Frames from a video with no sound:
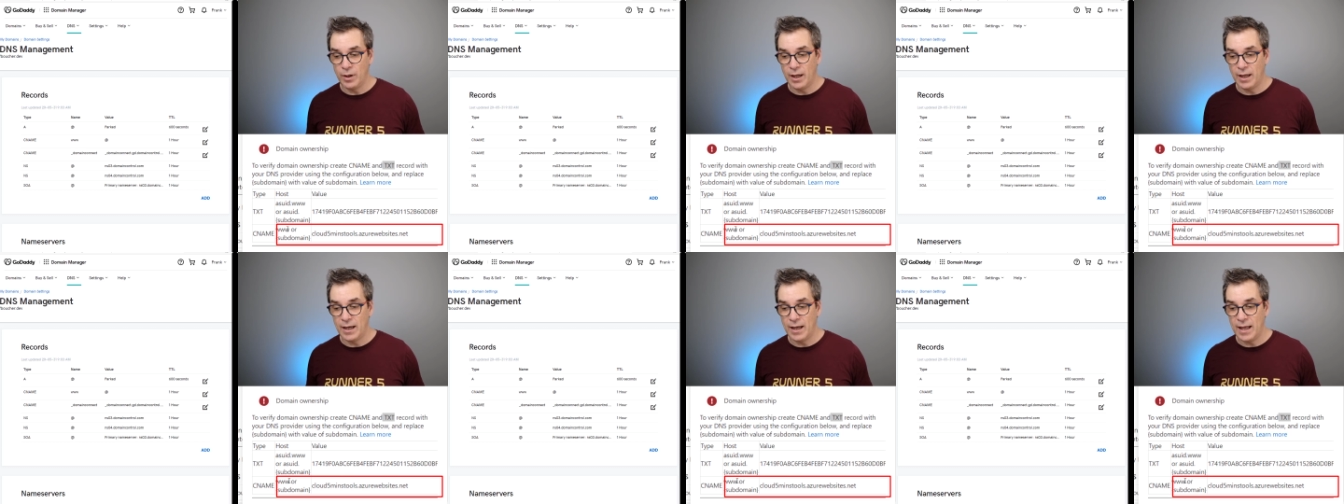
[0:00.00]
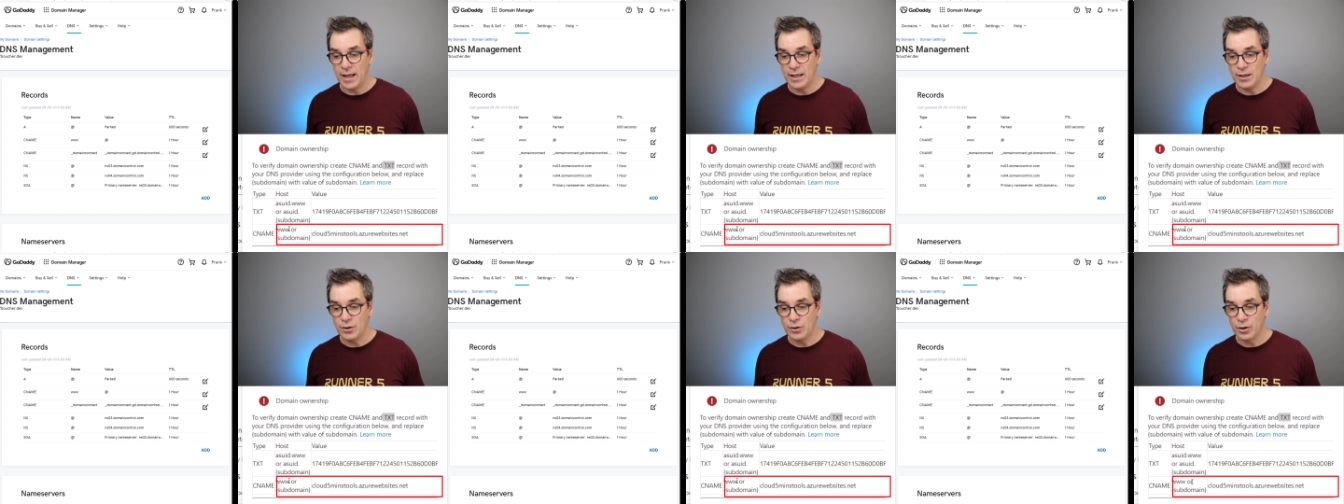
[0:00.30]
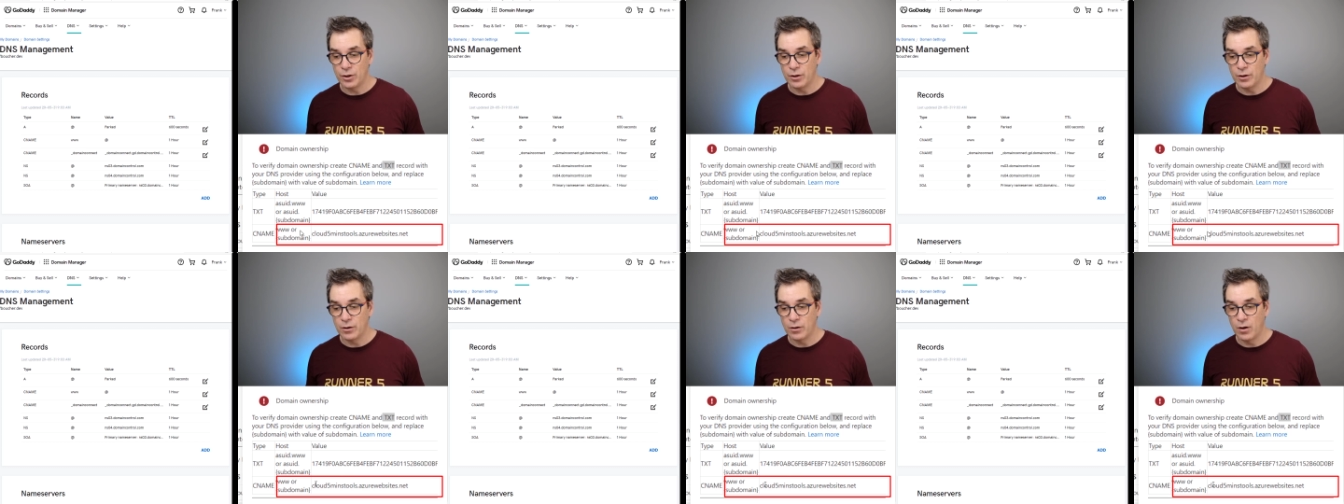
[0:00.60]
and
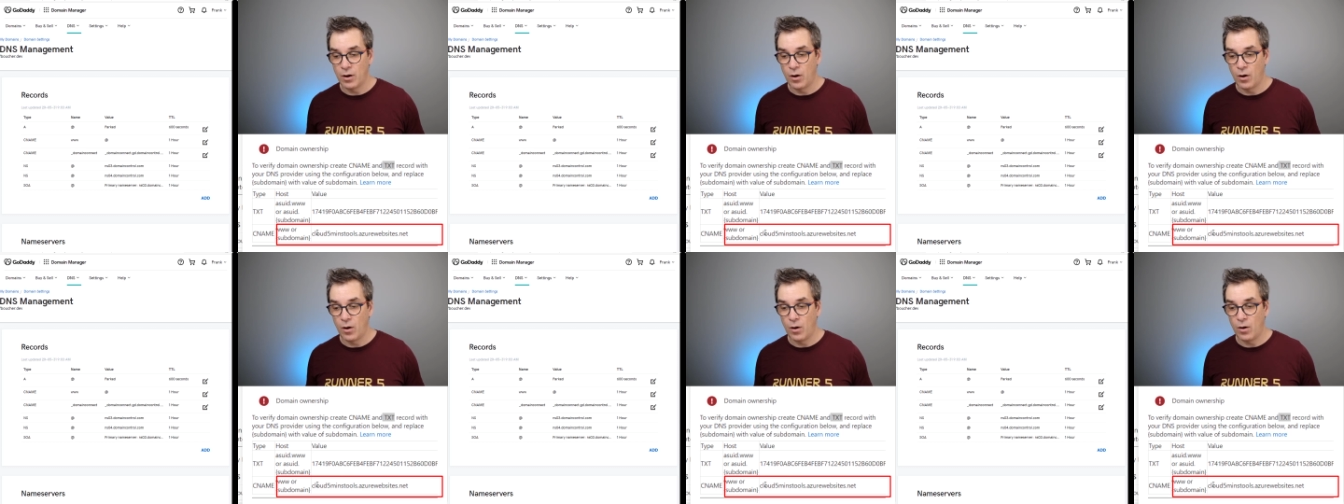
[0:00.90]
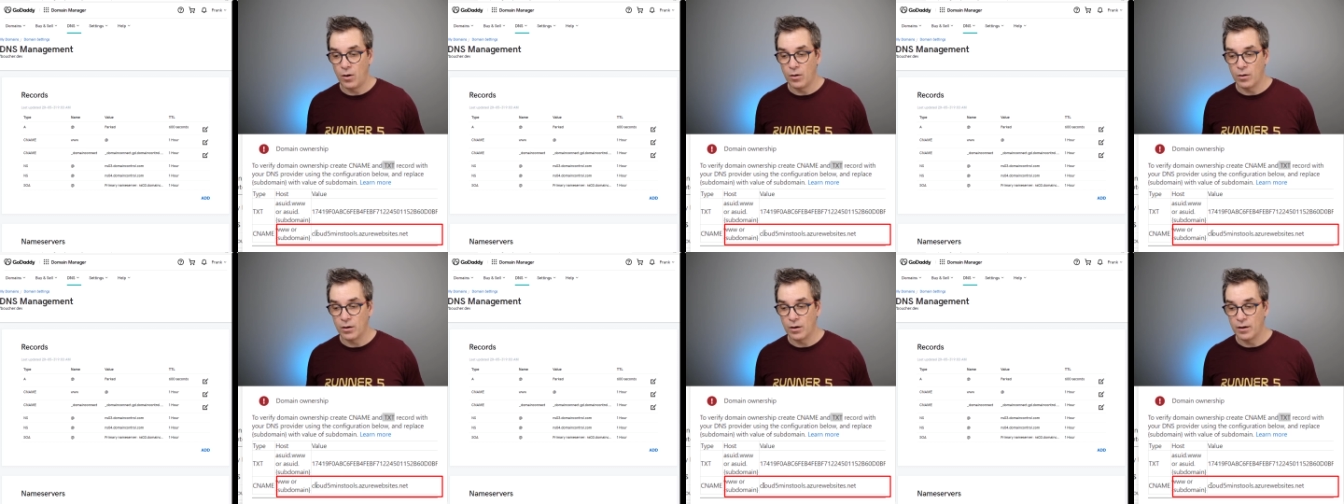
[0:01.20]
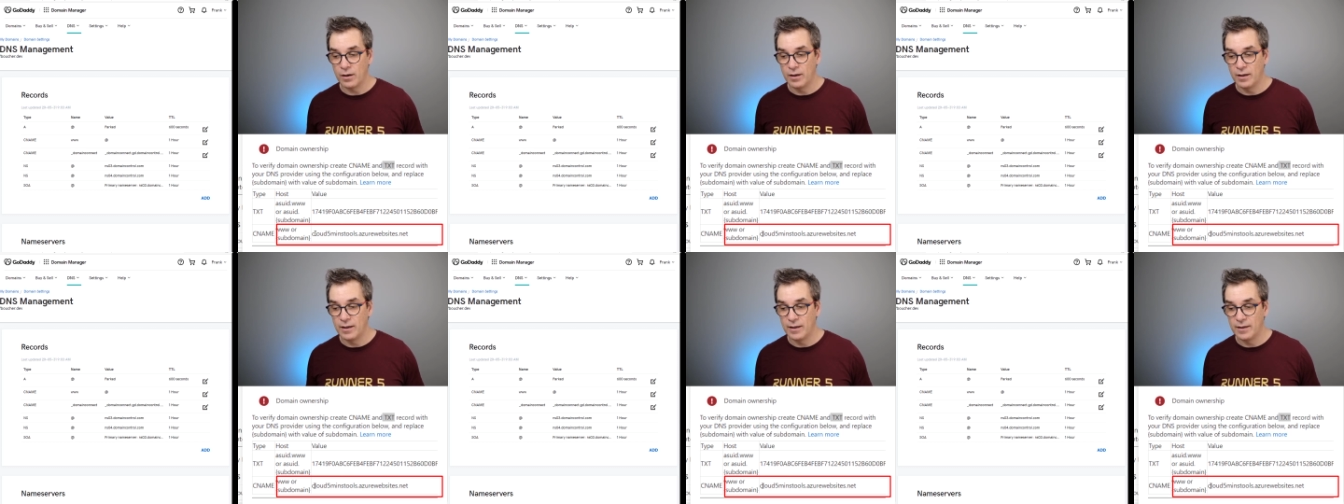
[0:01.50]
enter or